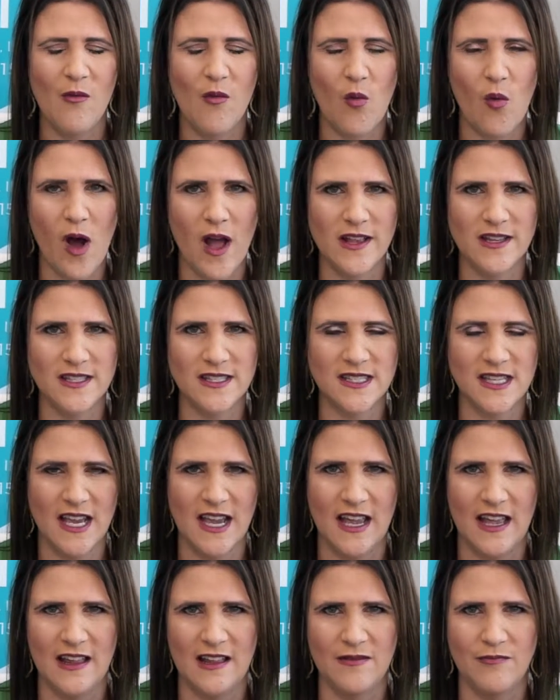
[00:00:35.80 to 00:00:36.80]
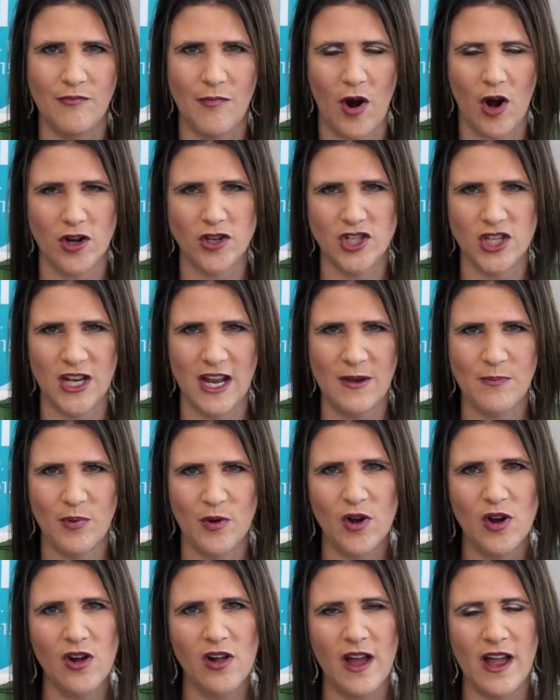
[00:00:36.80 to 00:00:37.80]
Once in March and
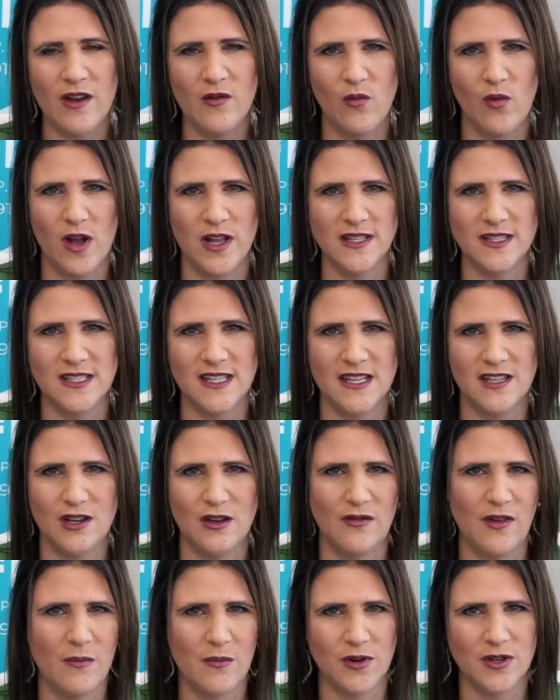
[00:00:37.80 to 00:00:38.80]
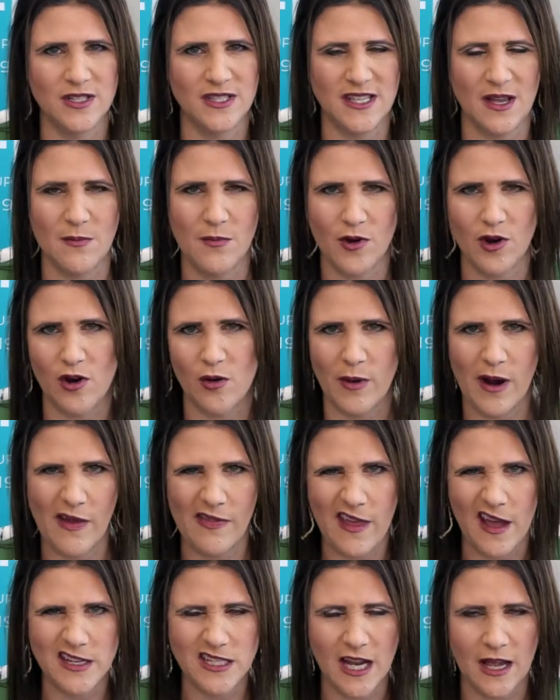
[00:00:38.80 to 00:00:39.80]
April and once in November, December,
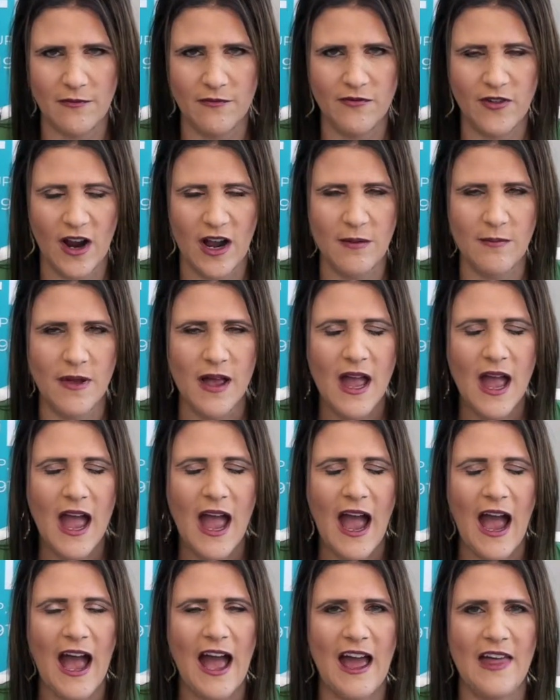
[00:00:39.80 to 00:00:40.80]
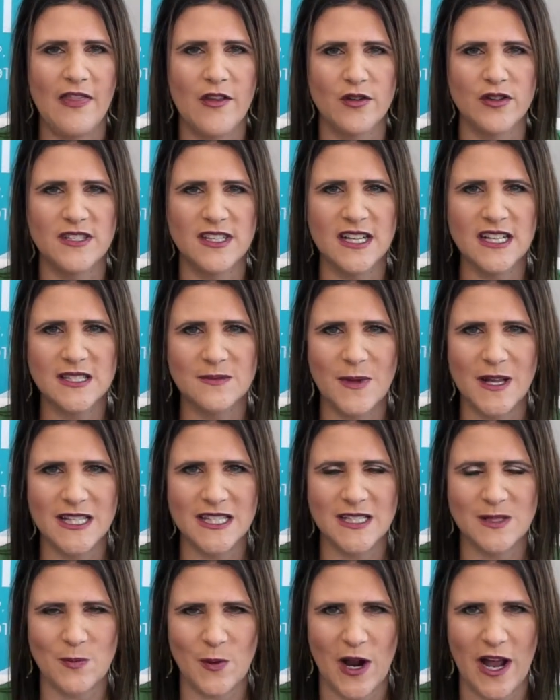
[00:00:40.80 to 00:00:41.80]
around that time frame. And they're
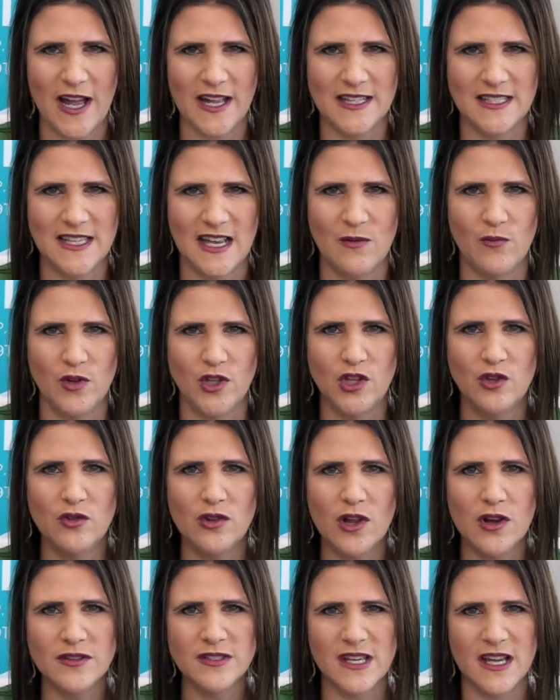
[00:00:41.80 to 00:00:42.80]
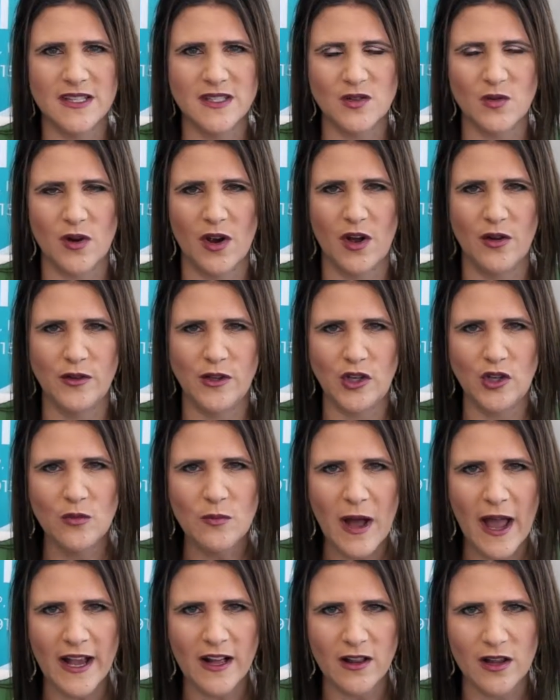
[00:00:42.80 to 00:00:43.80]
6-month spreads. And when you close escrow, you
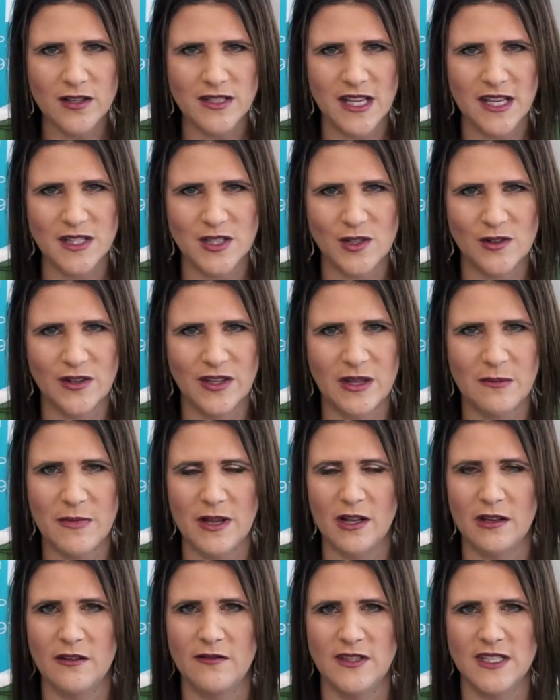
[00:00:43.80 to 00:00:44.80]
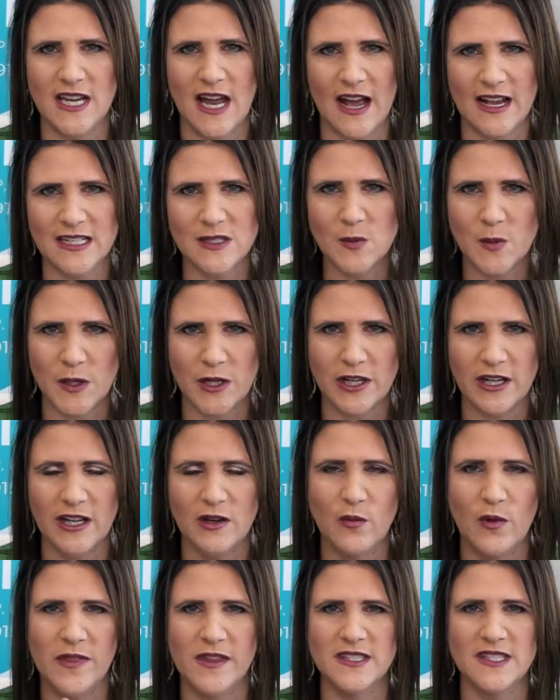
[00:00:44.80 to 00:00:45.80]
might close escrow in the middle of a tax
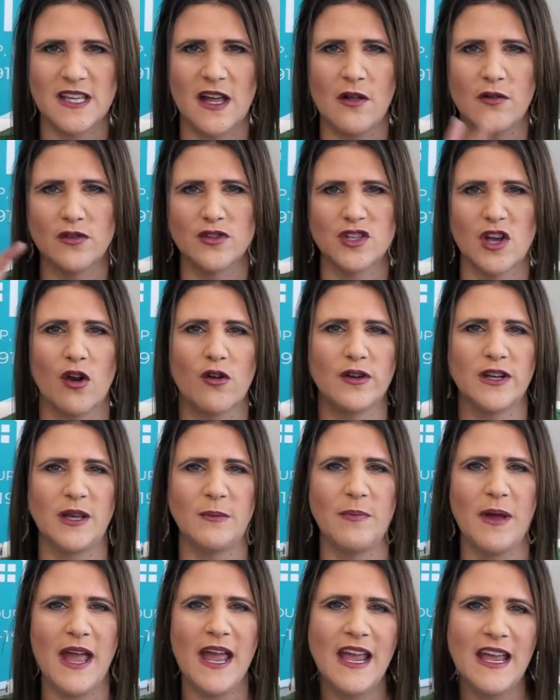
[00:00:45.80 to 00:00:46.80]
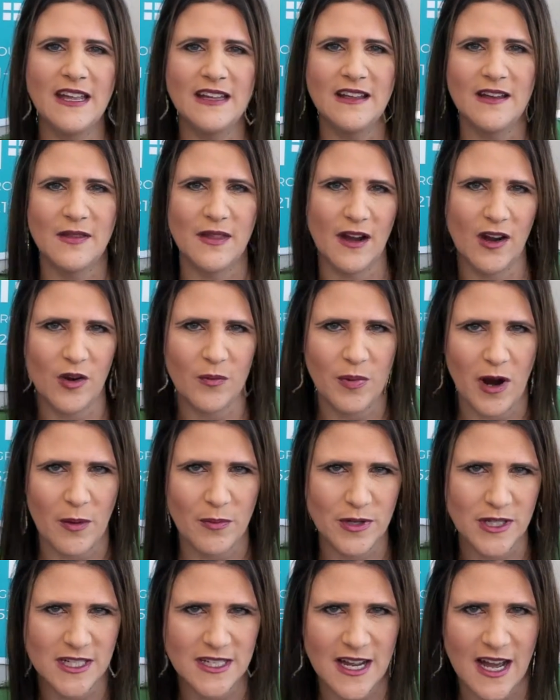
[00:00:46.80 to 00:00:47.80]
period when the seller's already paid their
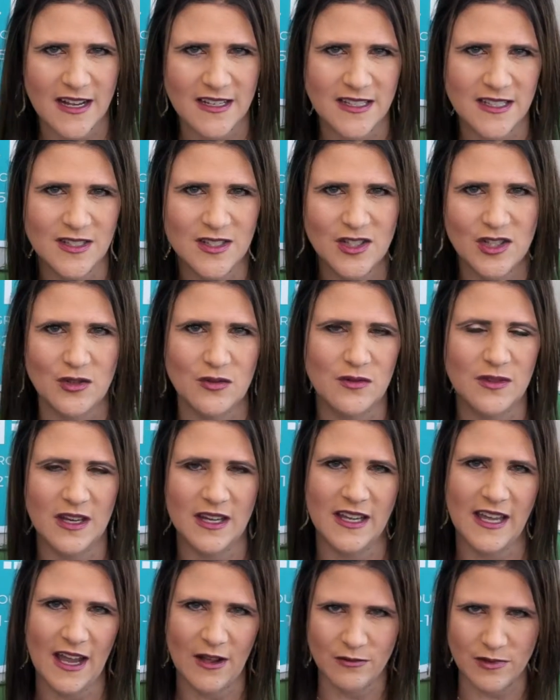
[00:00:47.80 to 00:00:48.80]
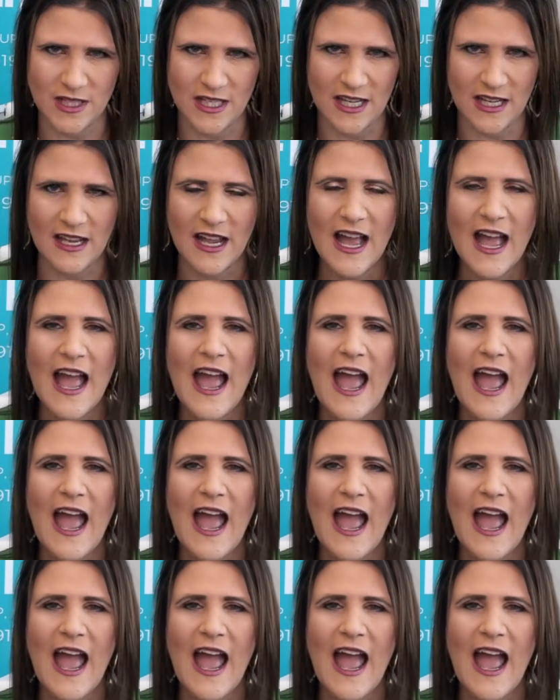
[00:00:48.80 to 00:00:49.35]
property taxes to the county.